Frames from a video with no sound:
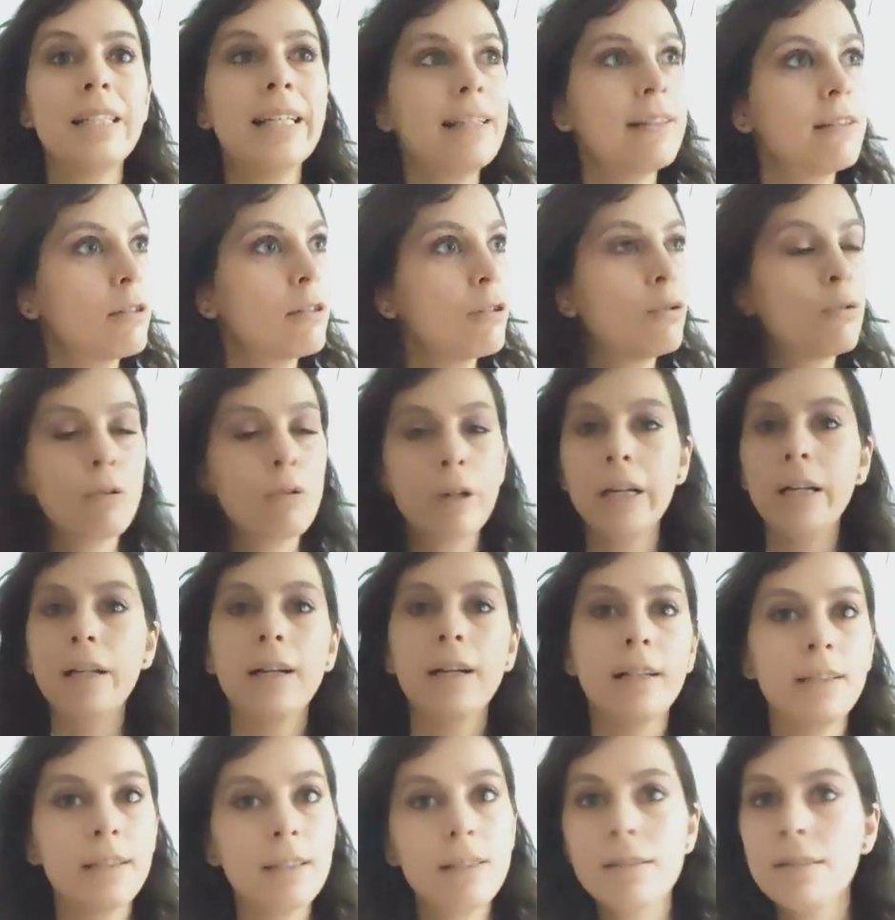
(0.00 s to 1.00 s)
That's
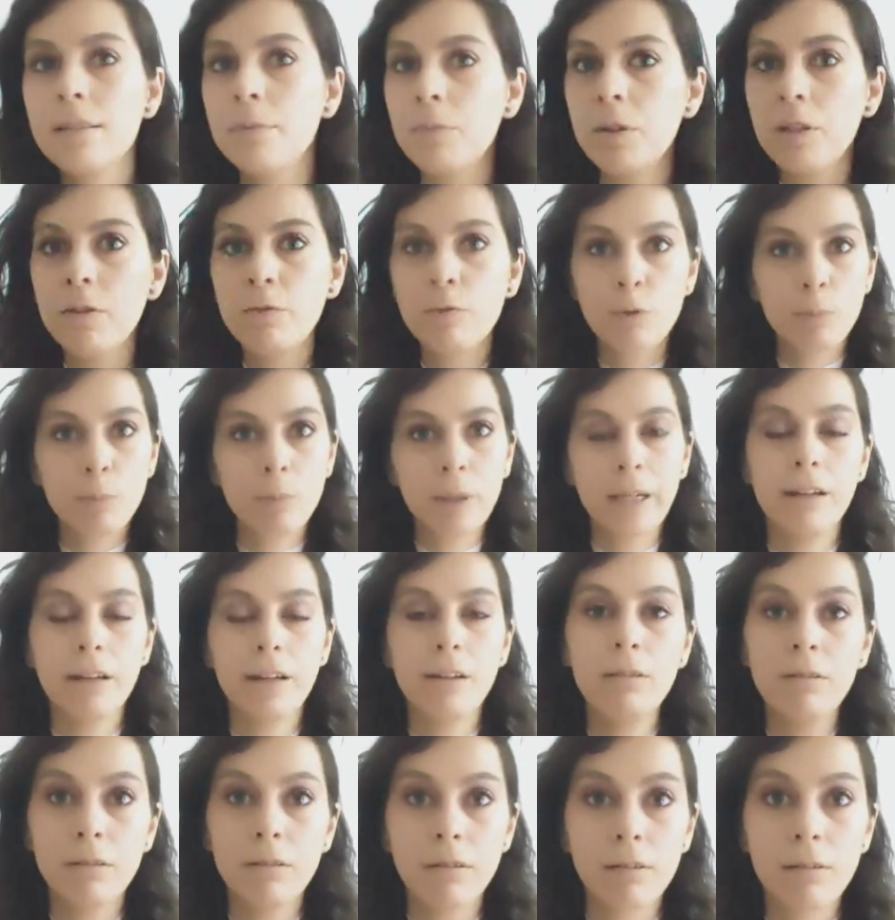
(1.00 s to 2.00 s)
great. I did something for my
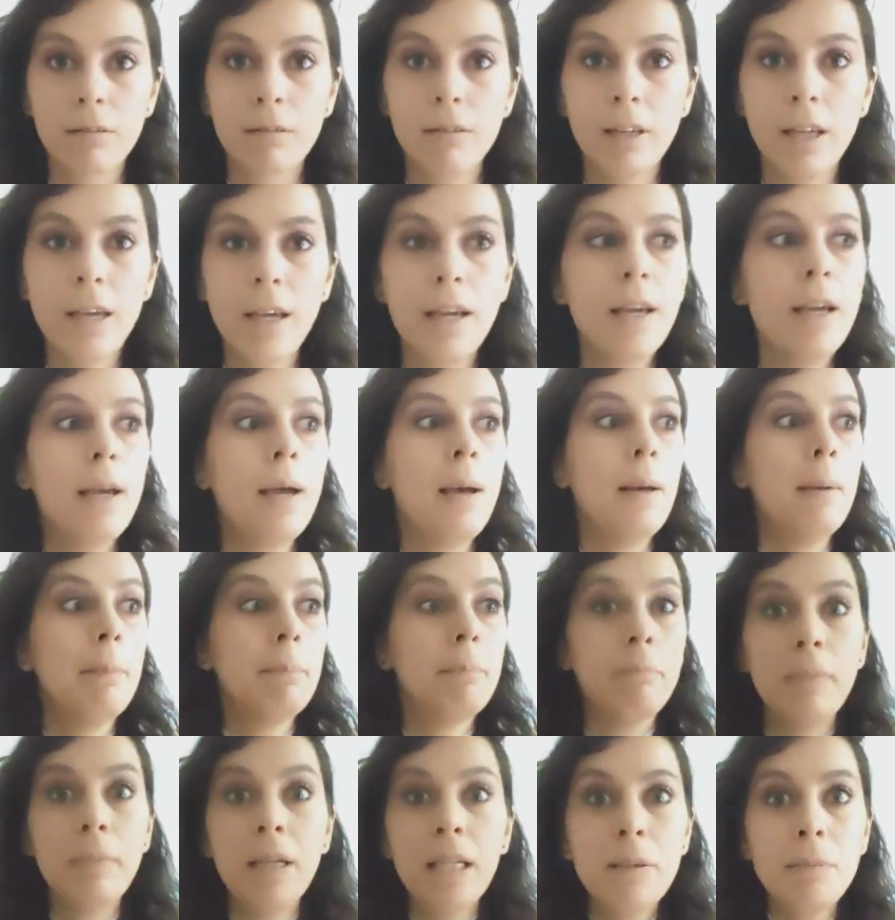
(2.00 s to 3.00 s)
health.
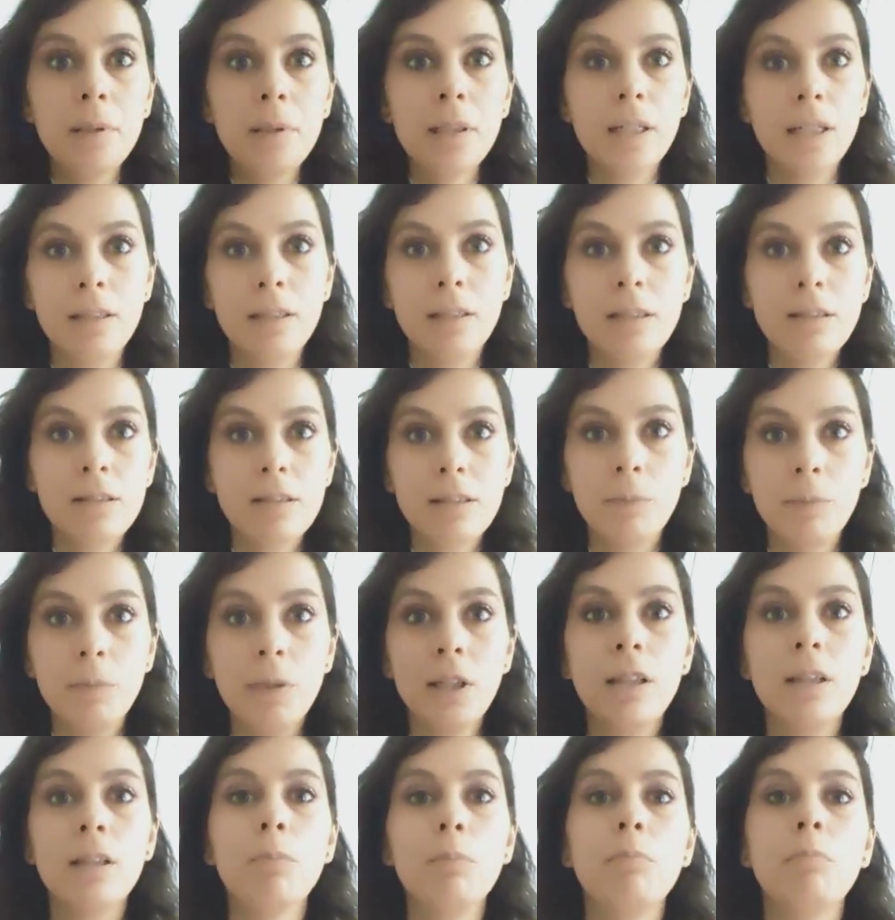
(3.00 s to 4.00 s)
Maybe I did
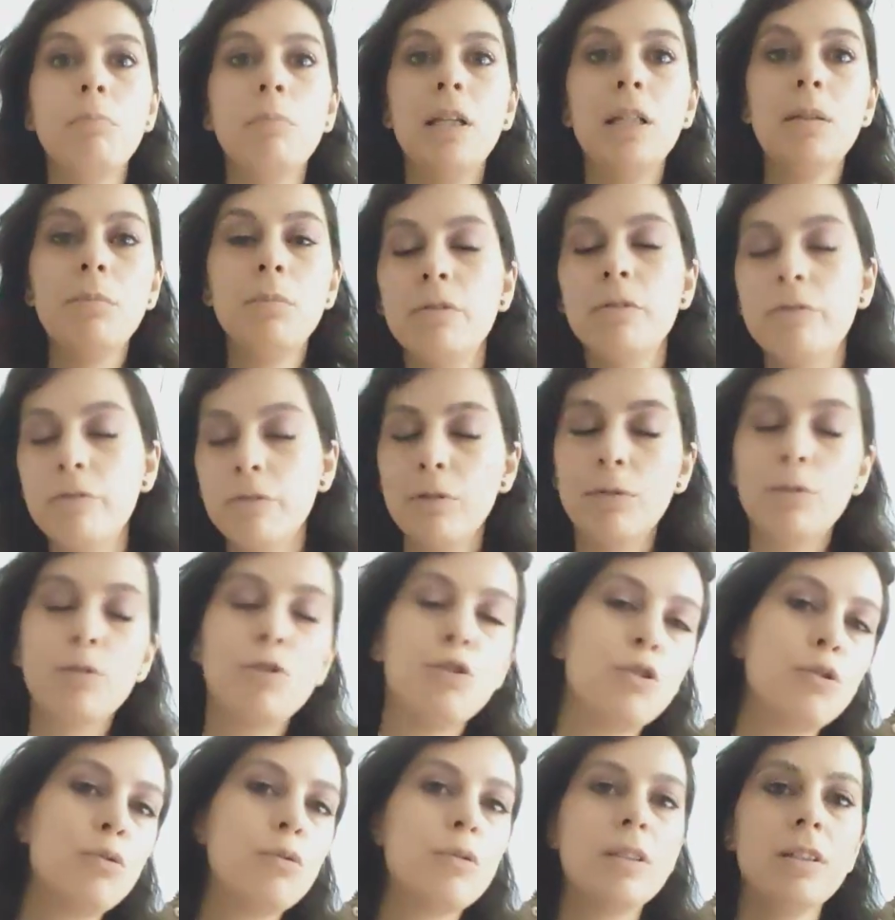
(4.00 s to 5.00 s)
something that made me feel
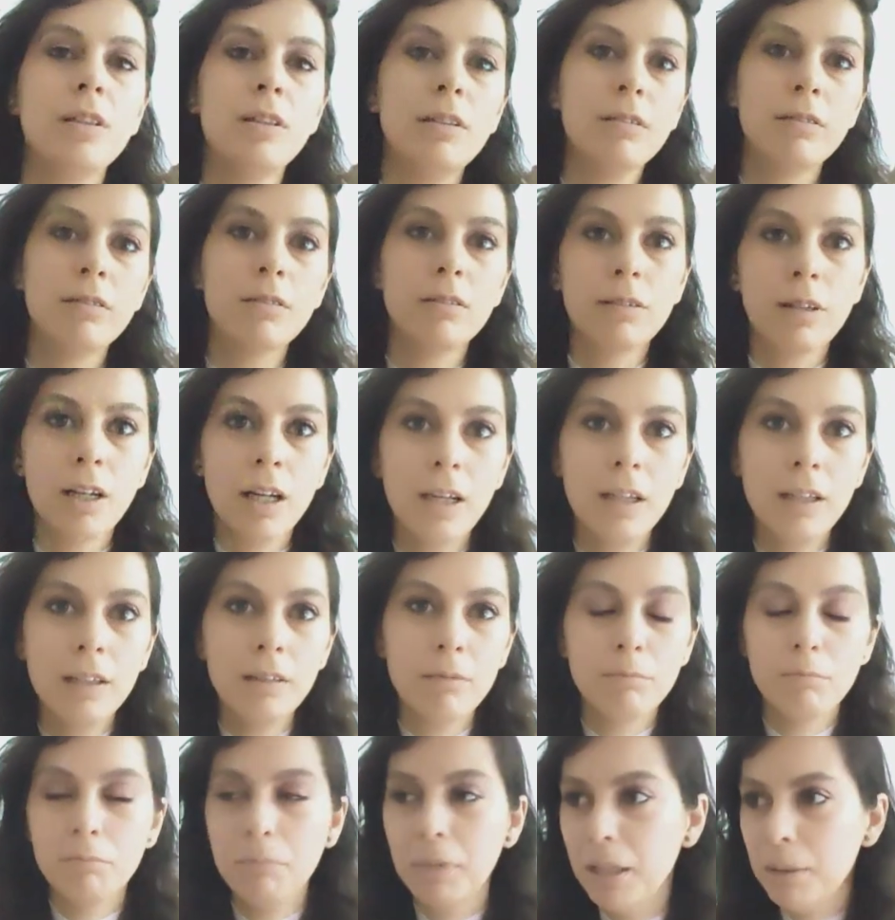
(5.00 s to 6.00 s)
juicy,
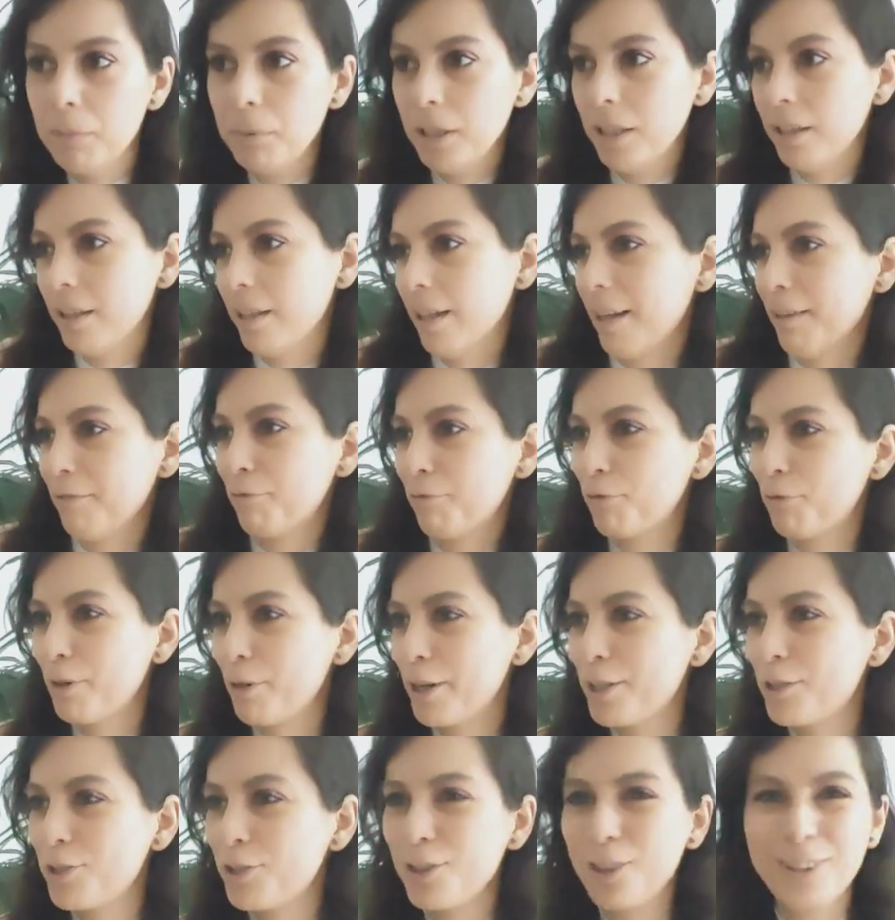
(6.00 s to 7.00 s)
okay? Maybe that
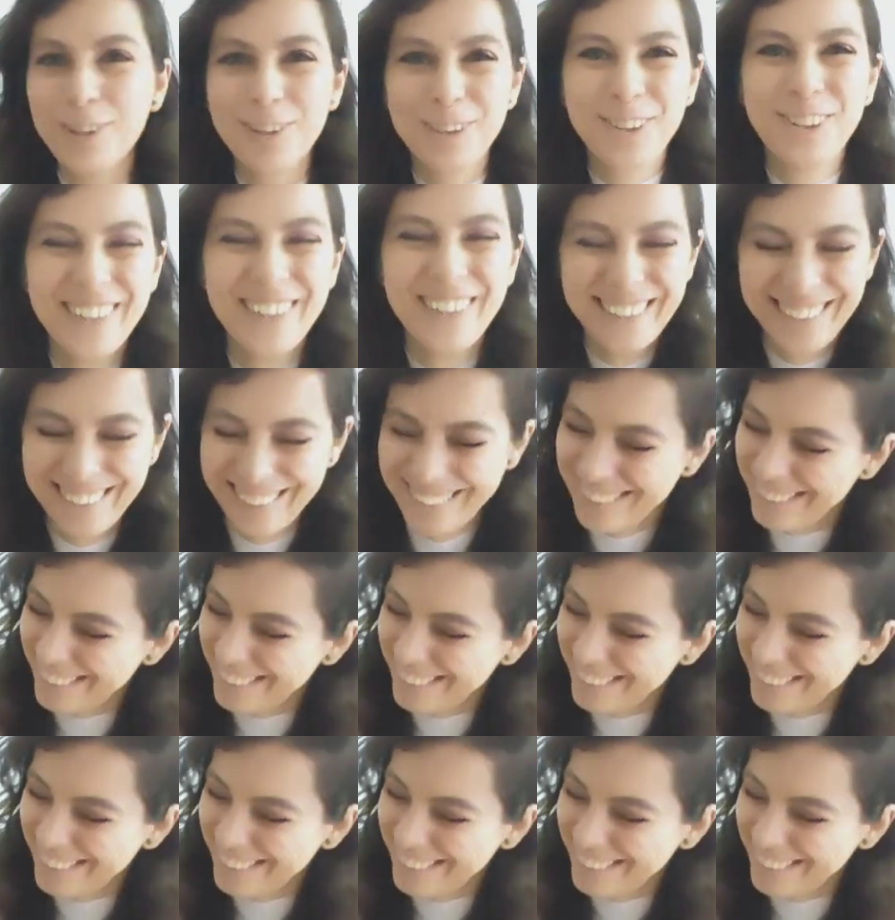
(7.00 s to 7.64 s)
fresh on...